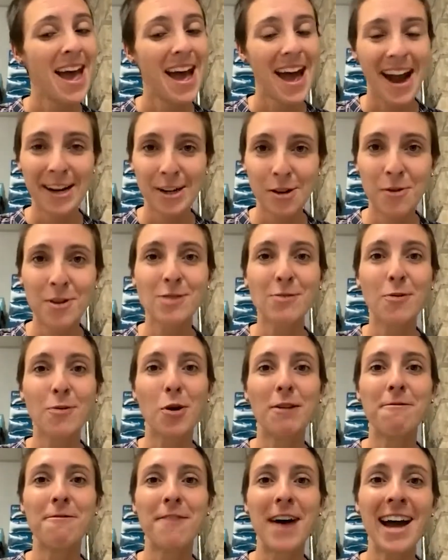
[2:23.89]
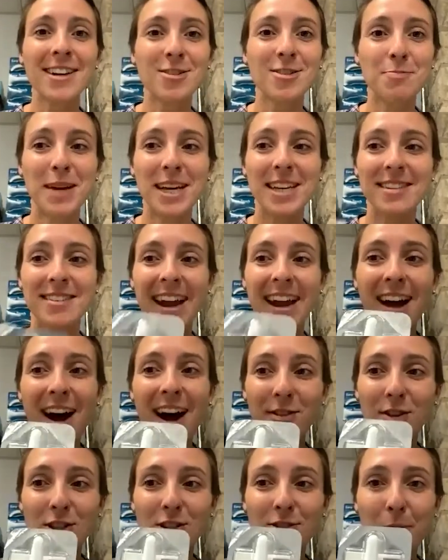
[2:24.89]
I know this for a fact because I got
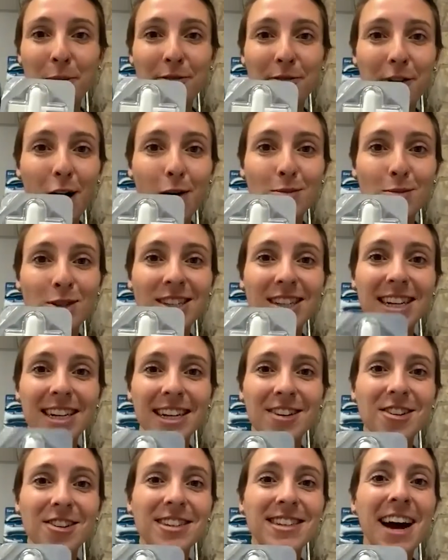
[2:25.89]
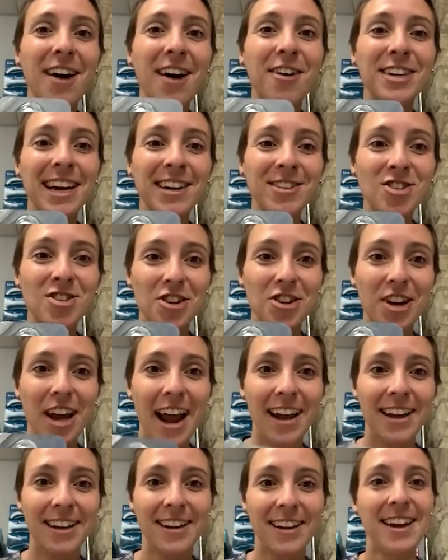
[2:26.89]
this from a pharmacy here in town
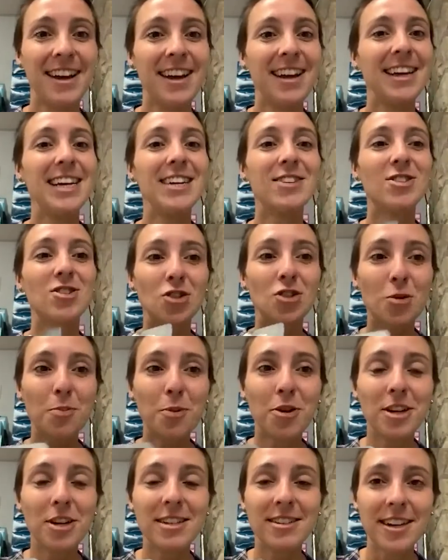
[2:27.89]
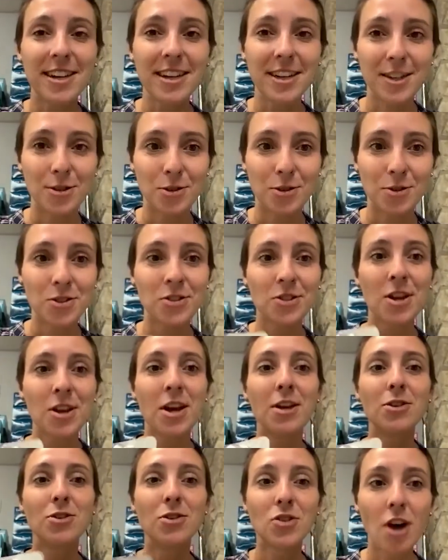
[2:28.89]
yesterday. It's super easy to use.
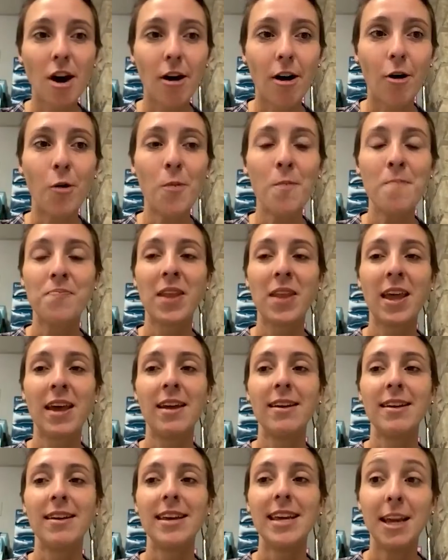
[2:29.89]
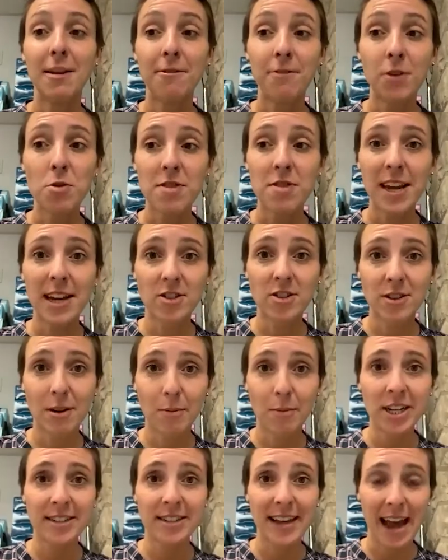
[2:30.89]
So if you think
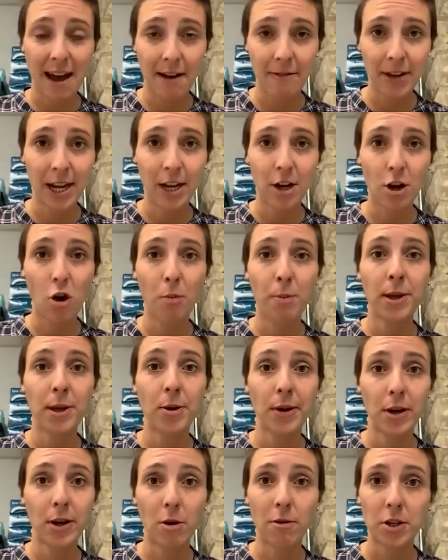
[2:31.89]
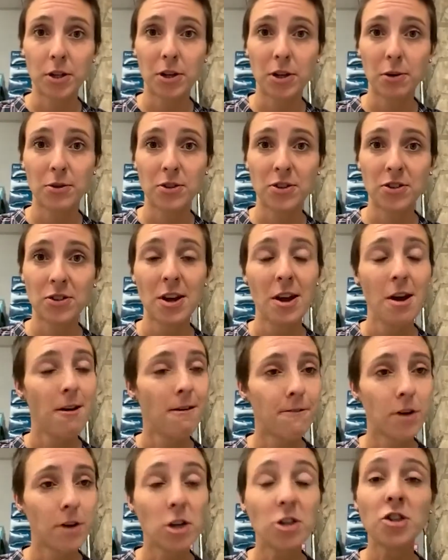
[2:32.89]
someone is having an opioid overdose,
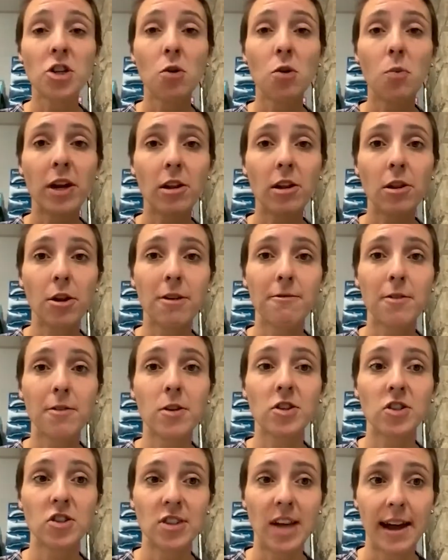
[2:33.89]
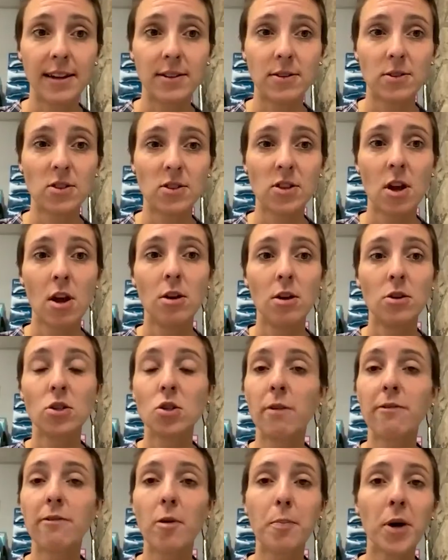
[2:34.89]
first you want to look for the signs. So
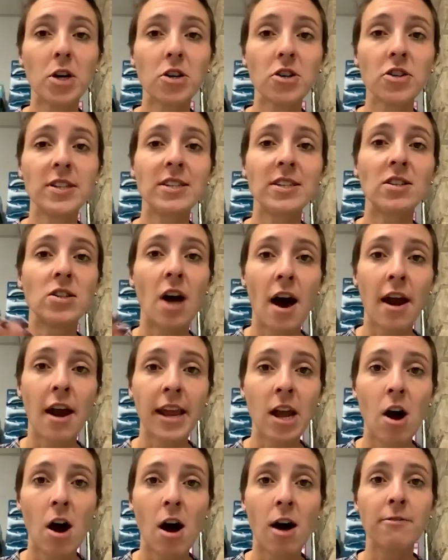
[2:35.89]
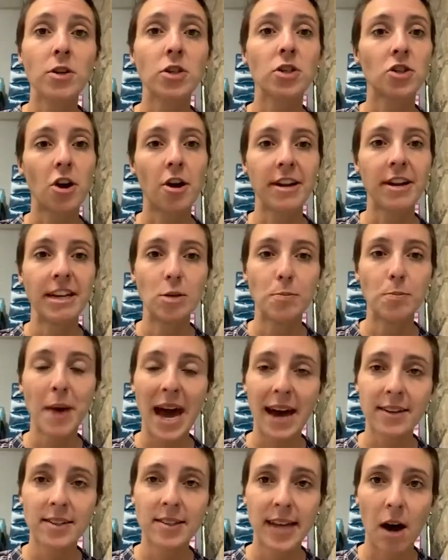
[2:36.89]
if a person is nodding off or starting to
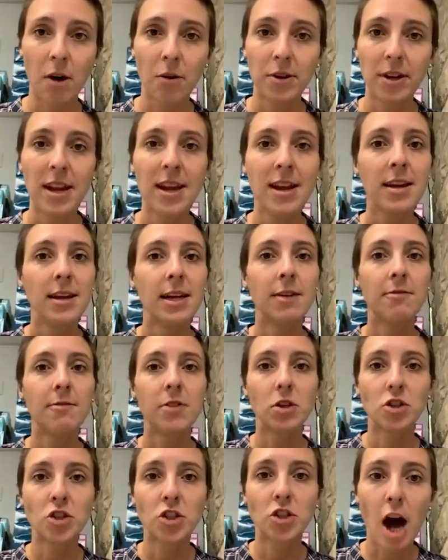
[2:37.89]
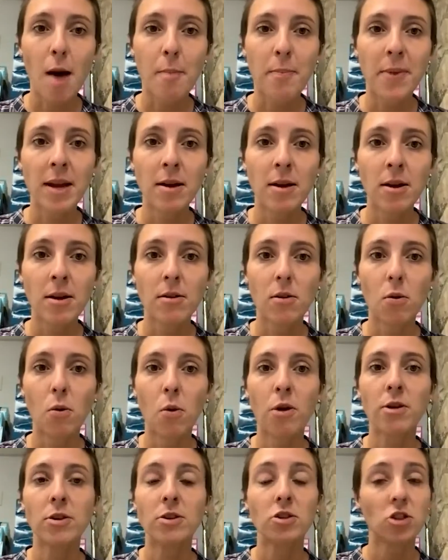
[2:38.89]
pass out, if they're stopping
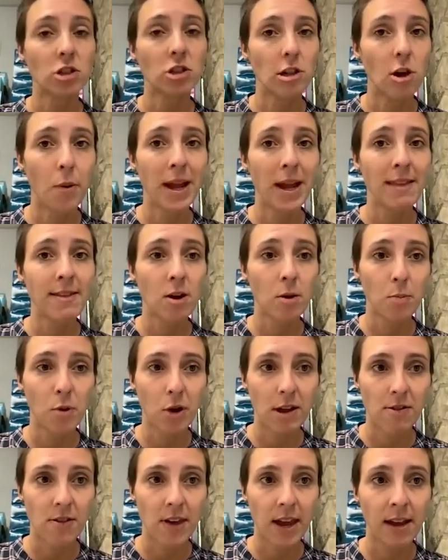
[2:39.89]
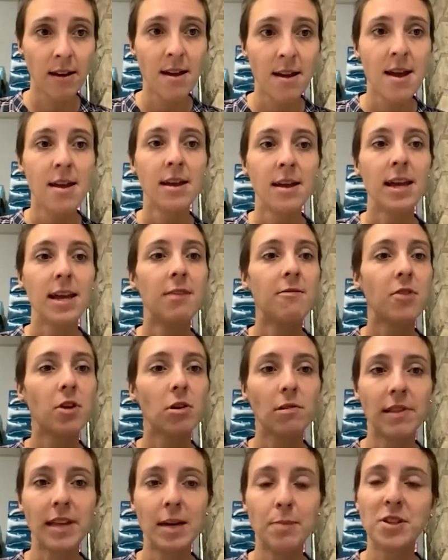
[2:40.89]
or slowing their breathing, if their
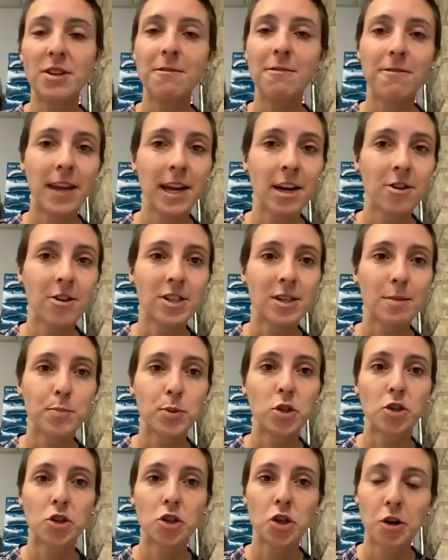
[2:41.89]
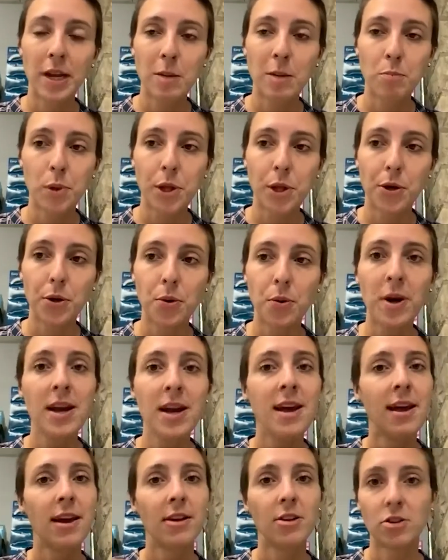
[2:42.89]
lips and fingertips are turning blue, and
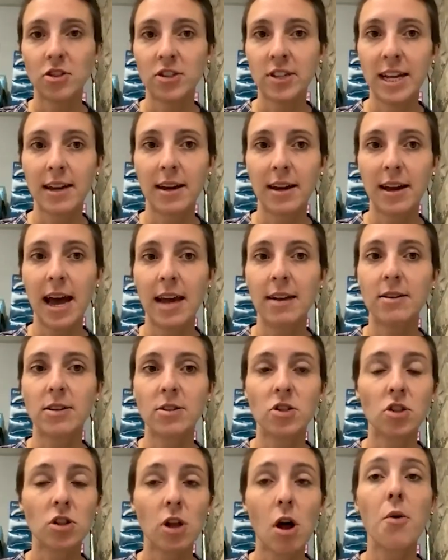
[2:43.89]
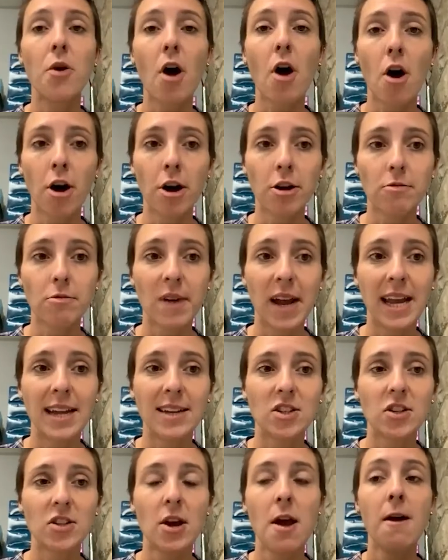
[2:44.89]
you're seeing kind of slowed heart
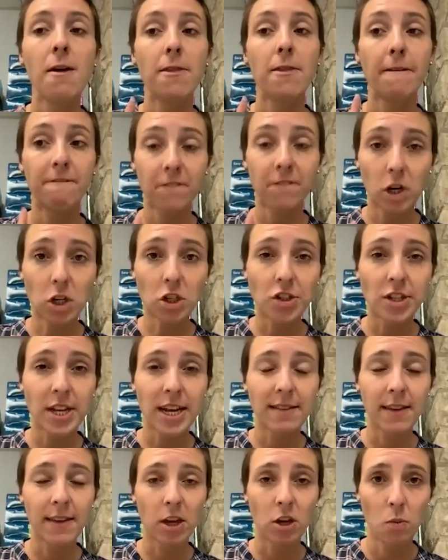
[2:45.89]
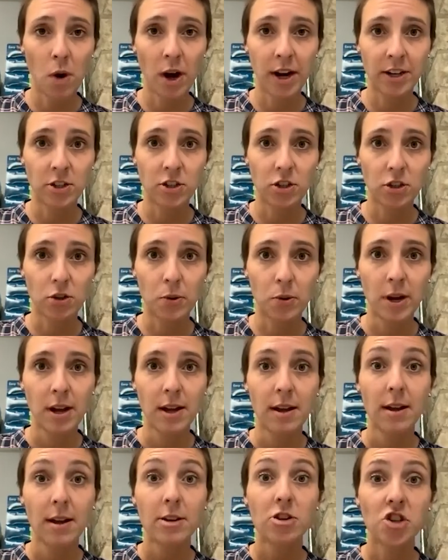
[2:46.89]
rate, the first thing that you want to do,
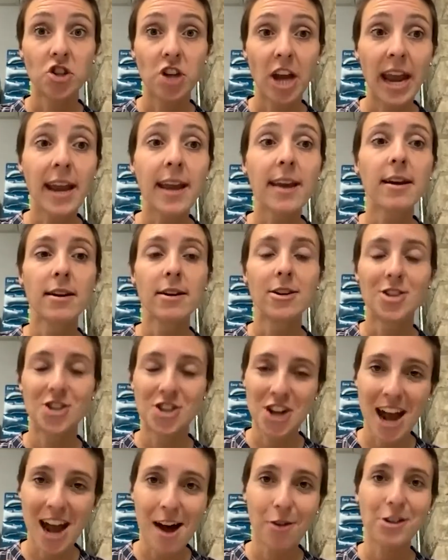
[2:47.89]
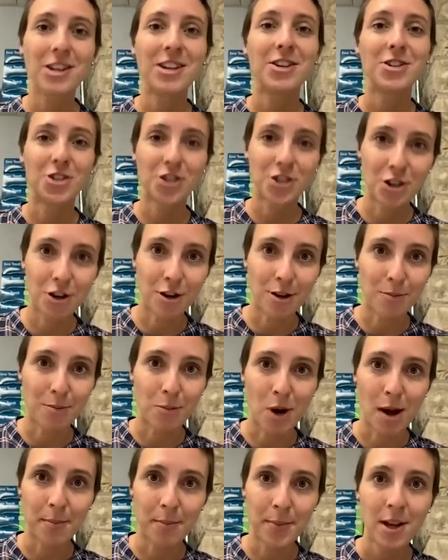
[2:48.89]
shake, shout, sternum
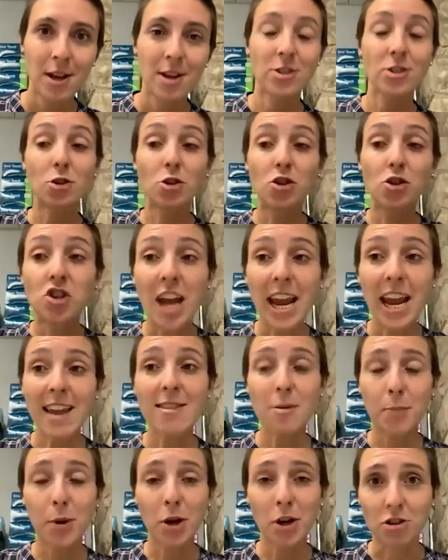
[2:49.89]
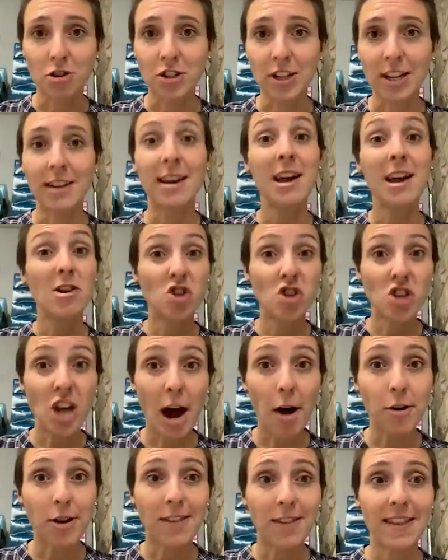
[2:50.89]
rub. So shake the person,
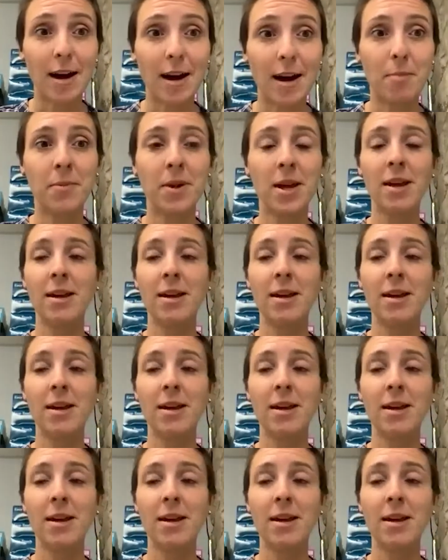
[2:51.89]
shout at them.